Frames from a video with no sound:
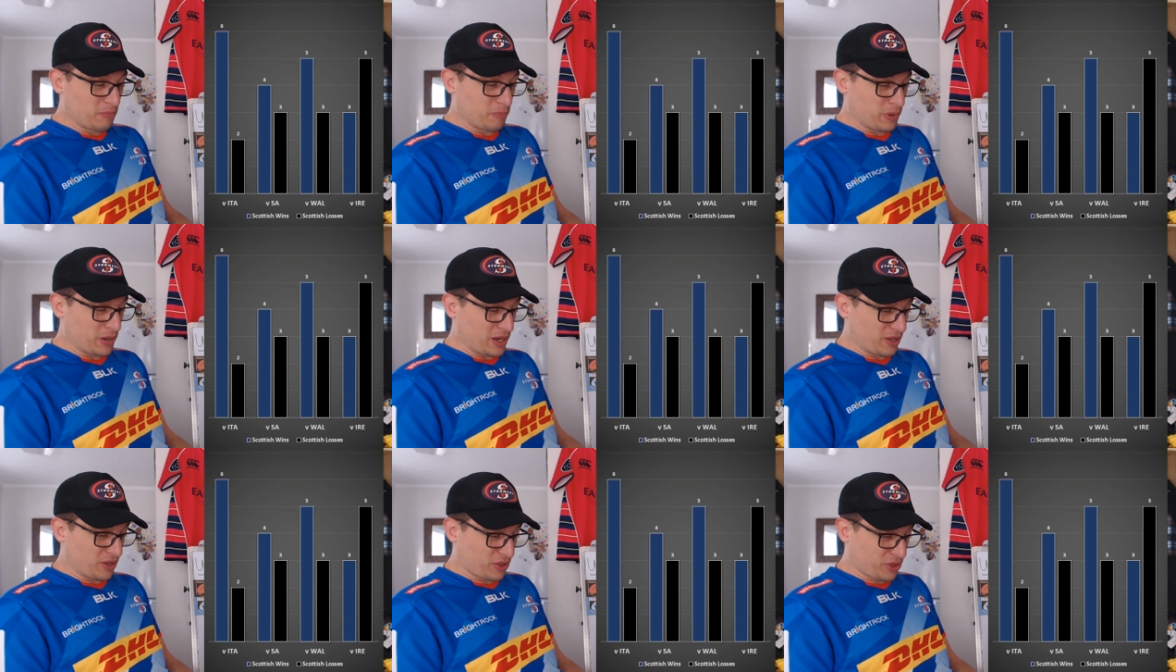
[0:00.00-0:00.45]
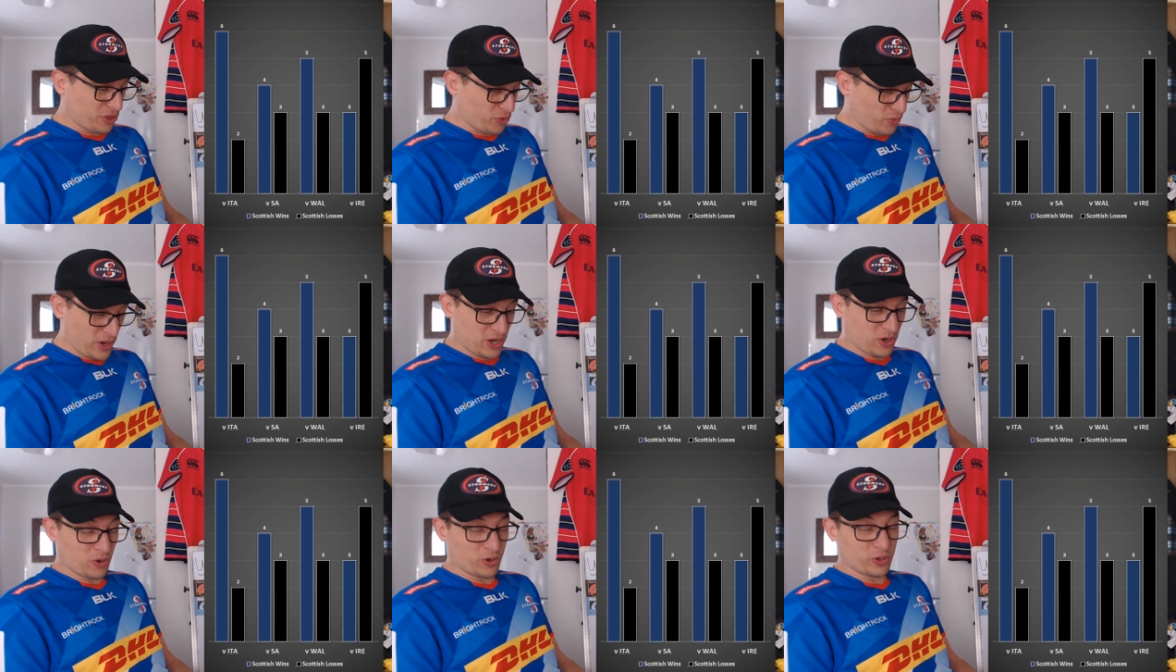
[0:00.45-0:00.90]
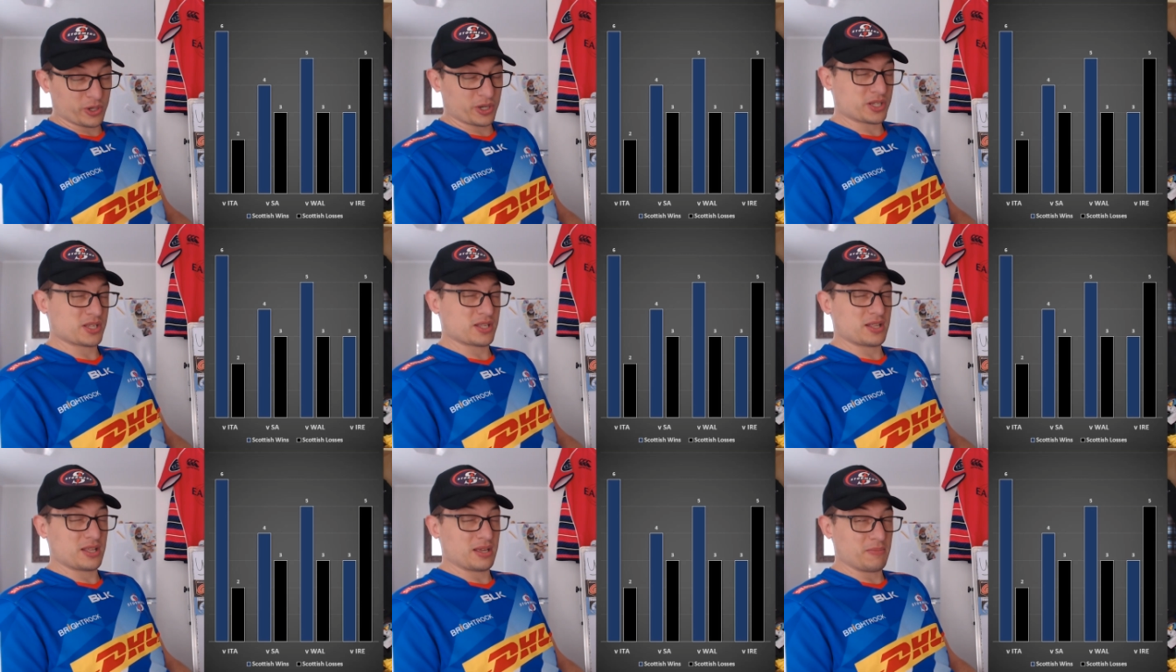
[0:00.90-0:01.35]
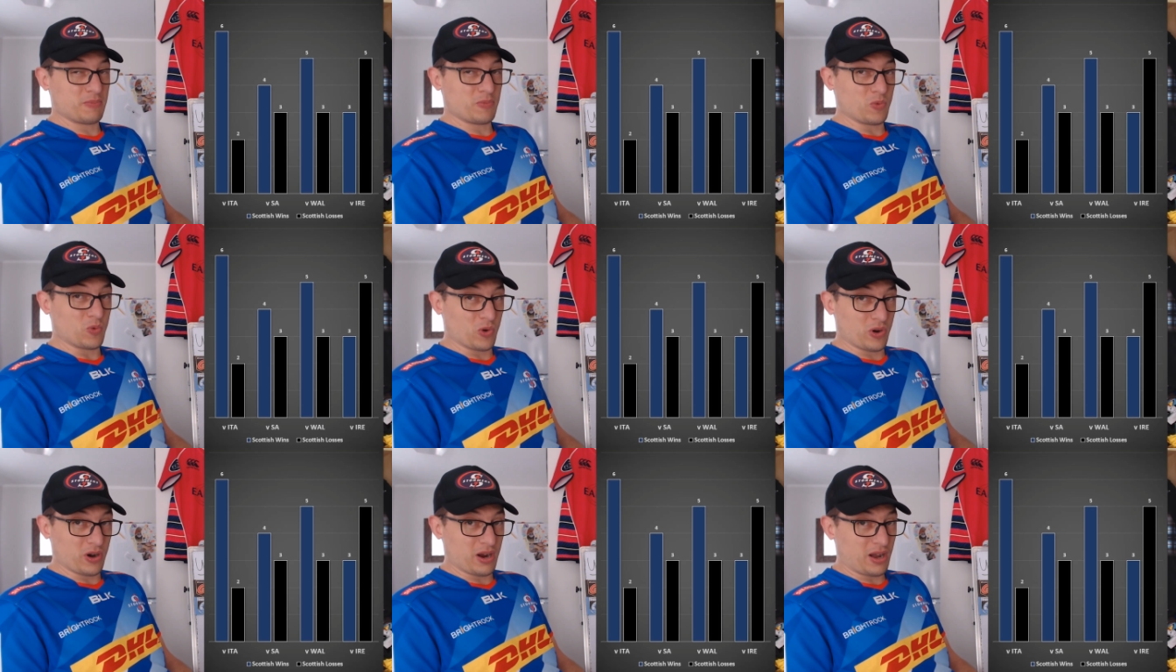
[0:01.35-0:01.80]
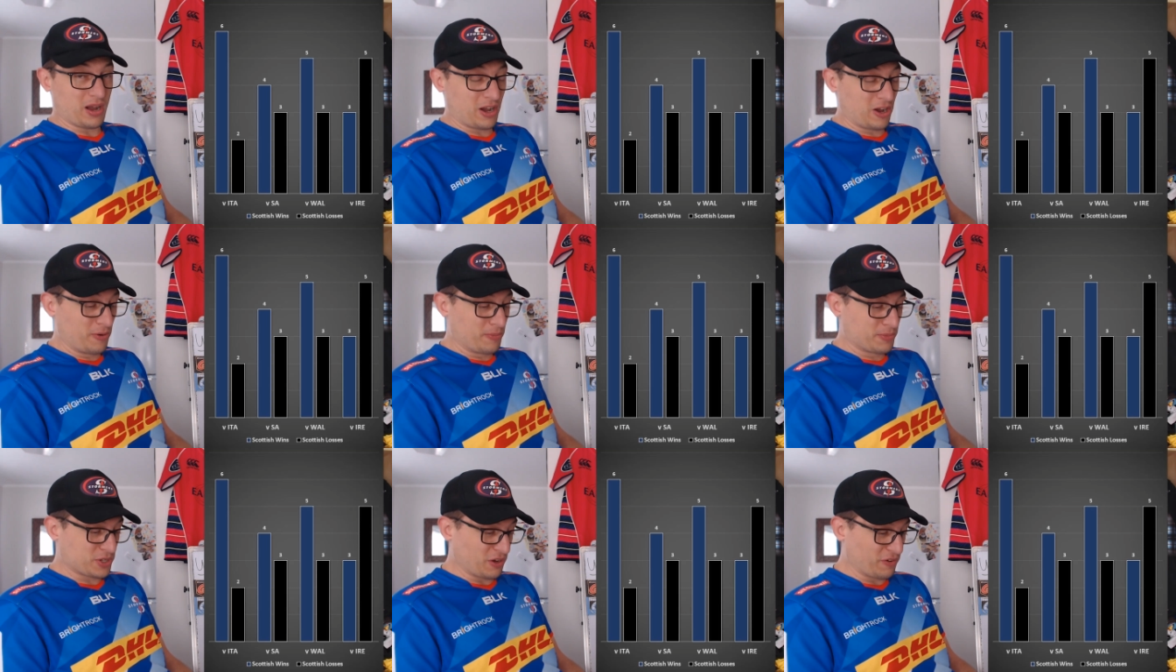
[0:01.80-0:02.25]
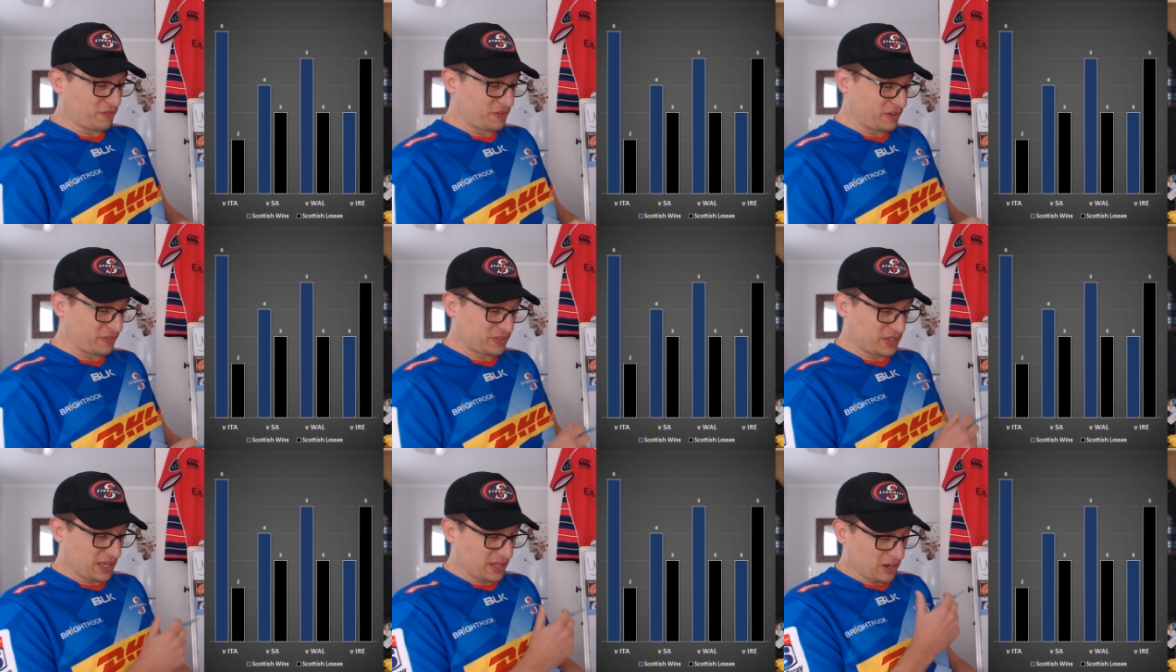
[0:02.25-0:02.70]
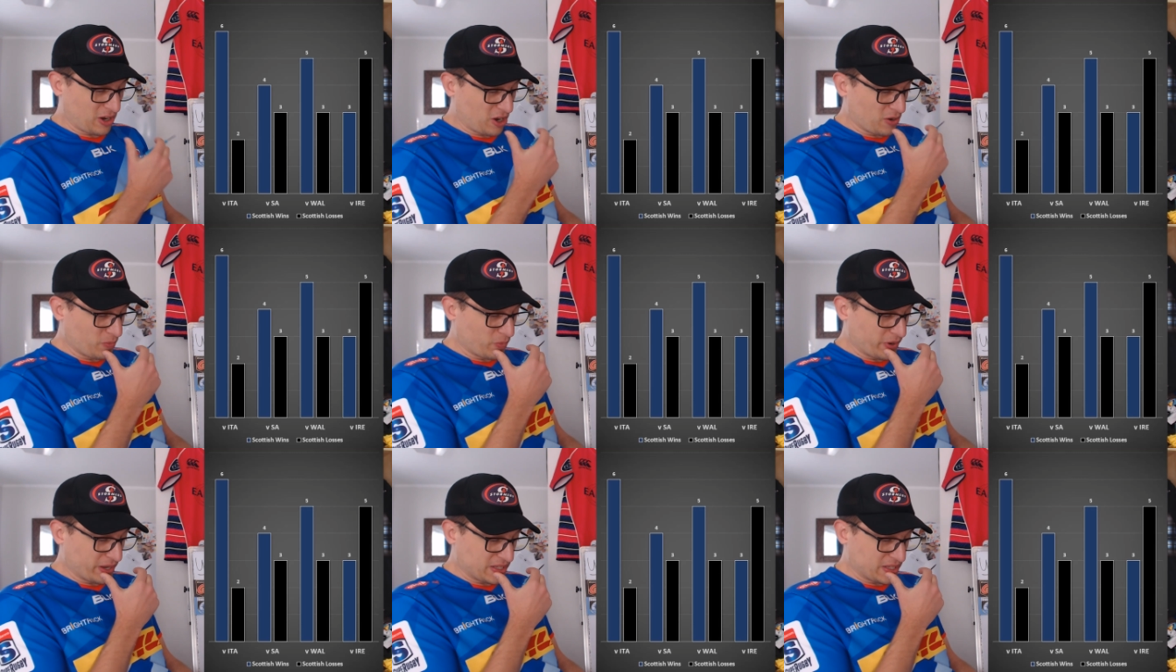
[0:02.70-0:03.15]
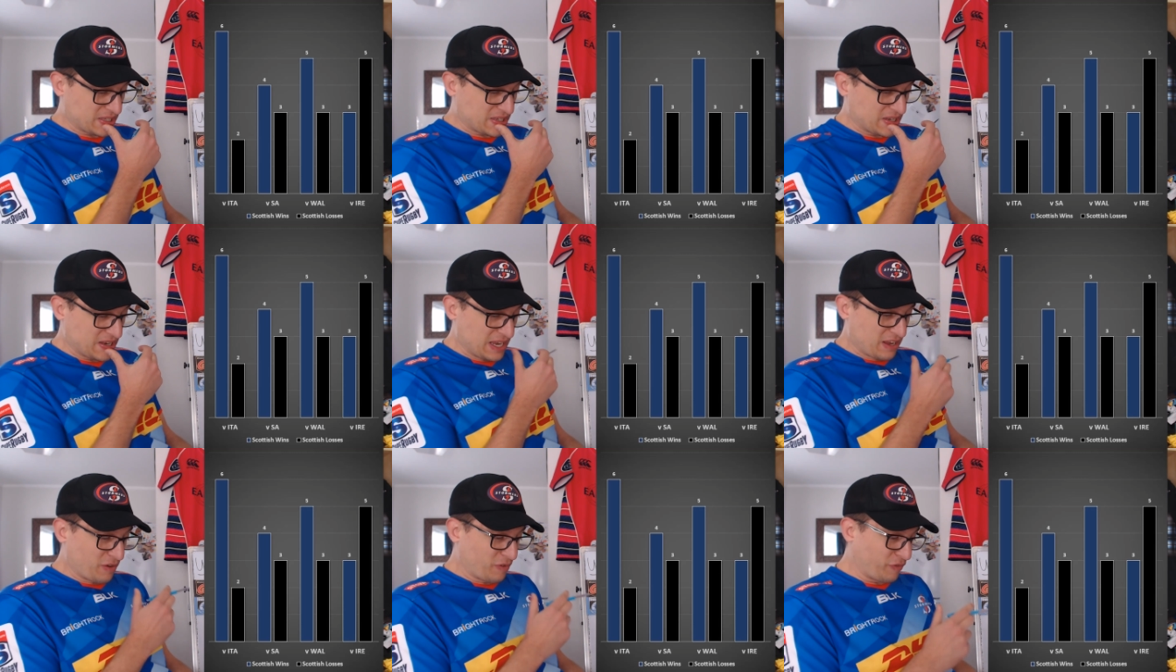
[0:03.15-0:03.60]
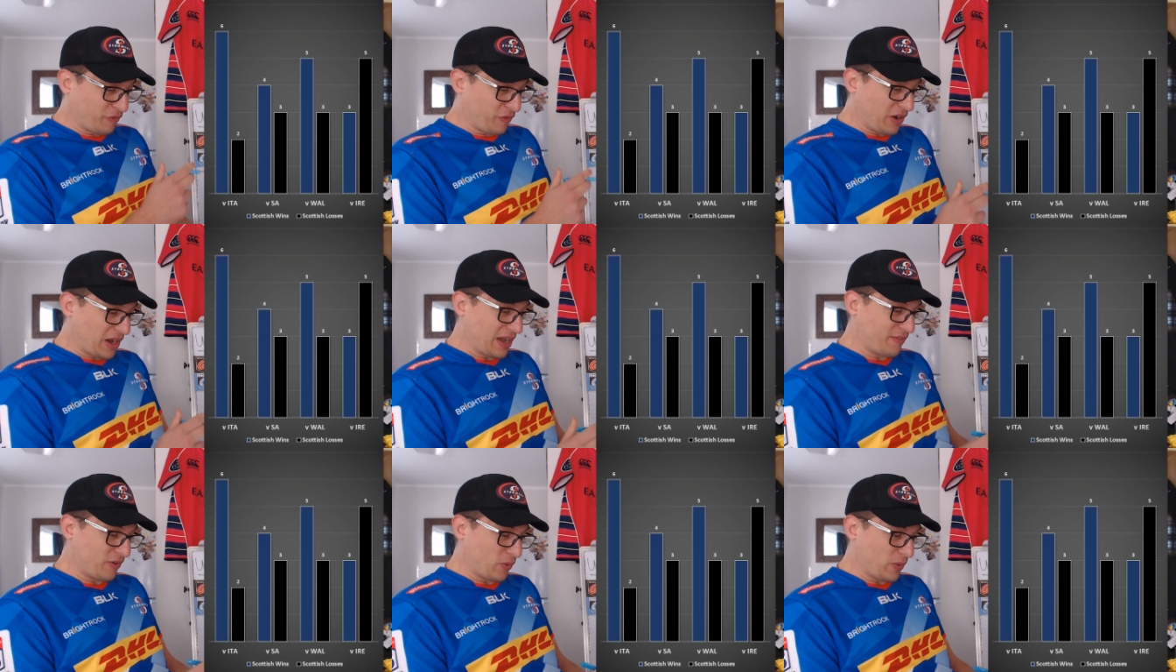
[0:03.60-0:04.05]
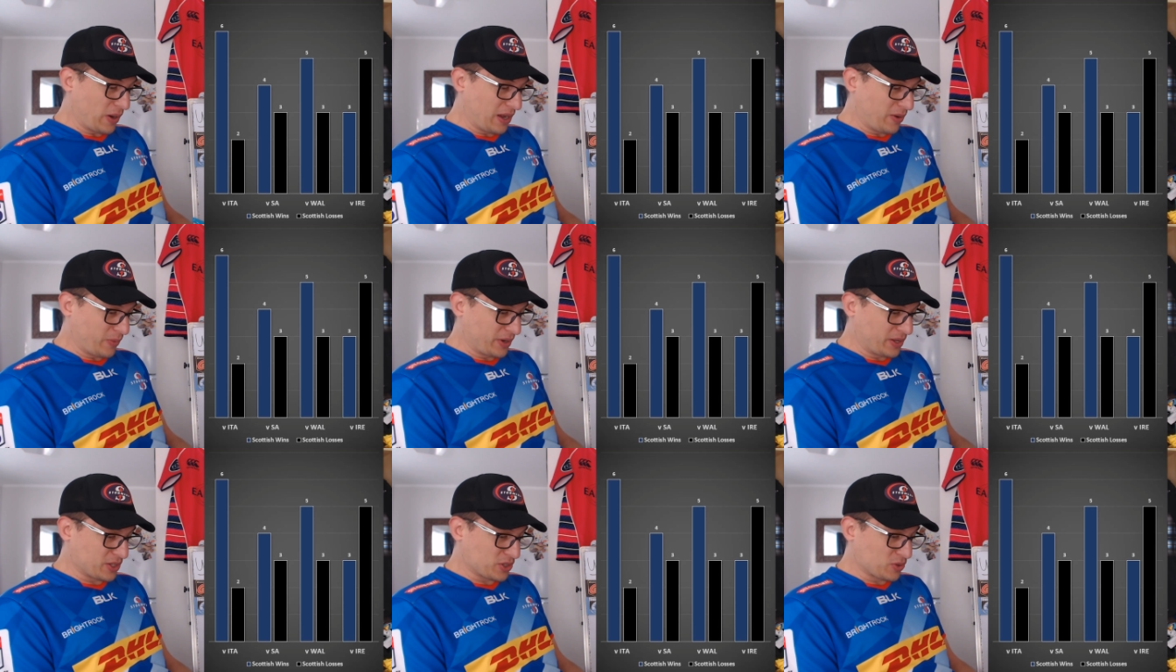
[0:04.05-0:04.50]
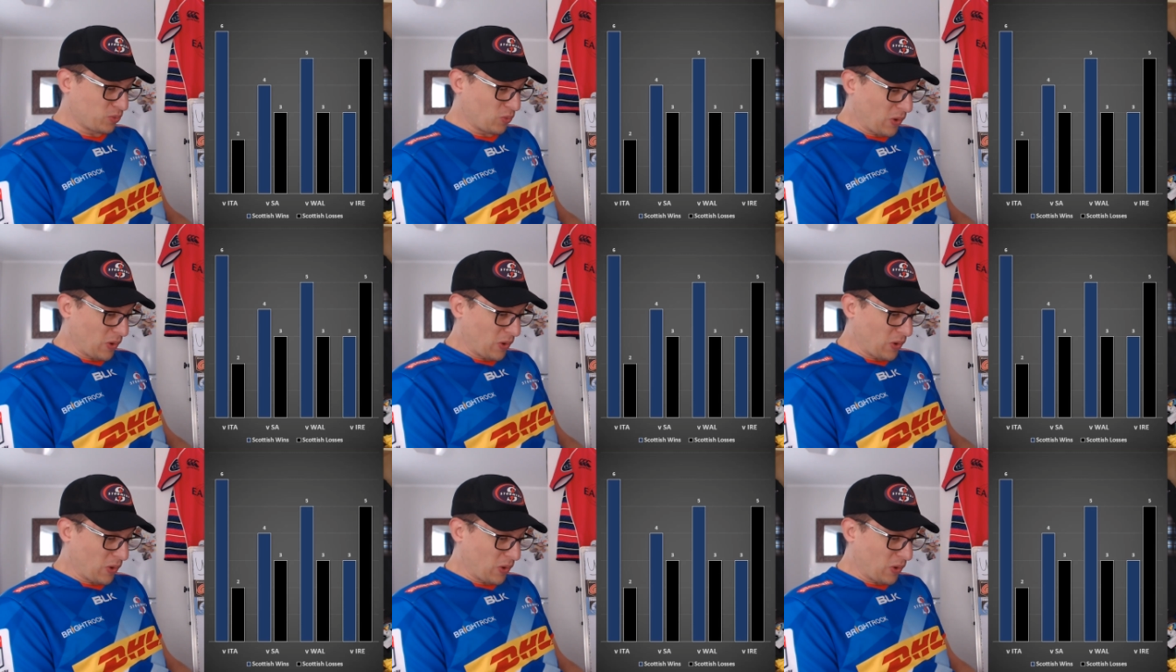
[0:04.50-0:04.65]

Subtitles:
but 3/4 of them were at home, so 15 home wins, 5 away wins.